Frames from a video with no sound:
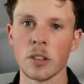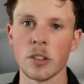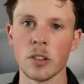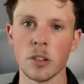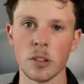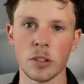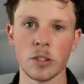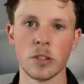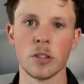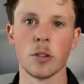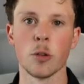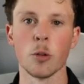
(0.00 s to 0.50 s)

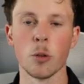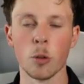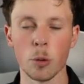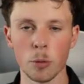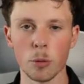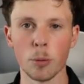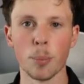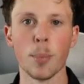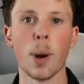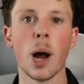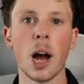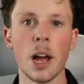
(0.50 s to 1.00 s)
just to
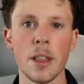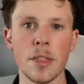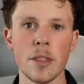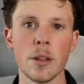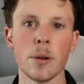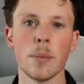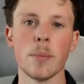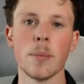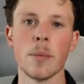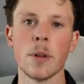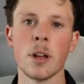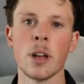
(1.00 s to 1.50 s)
remind
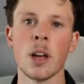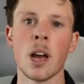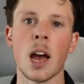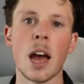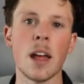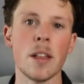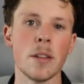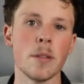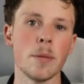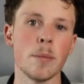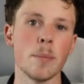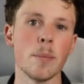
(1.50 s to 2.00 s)
them
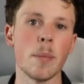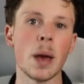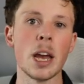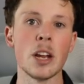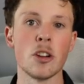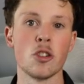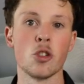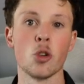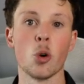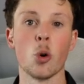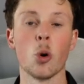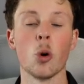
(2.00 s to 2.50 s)
and make
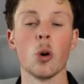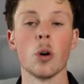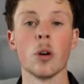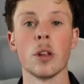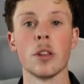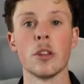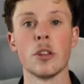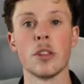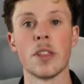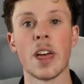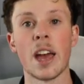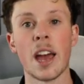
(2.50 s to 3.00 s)
sure
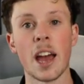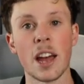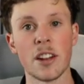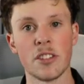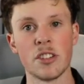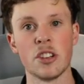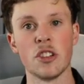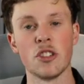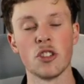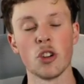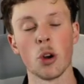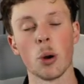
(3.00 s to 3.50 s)
they
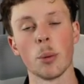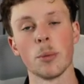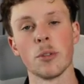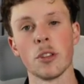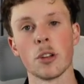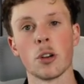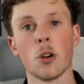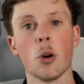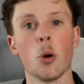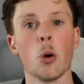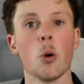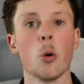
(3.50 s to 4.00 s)
actually show up to the
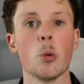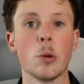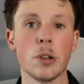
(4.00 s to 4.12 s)
call,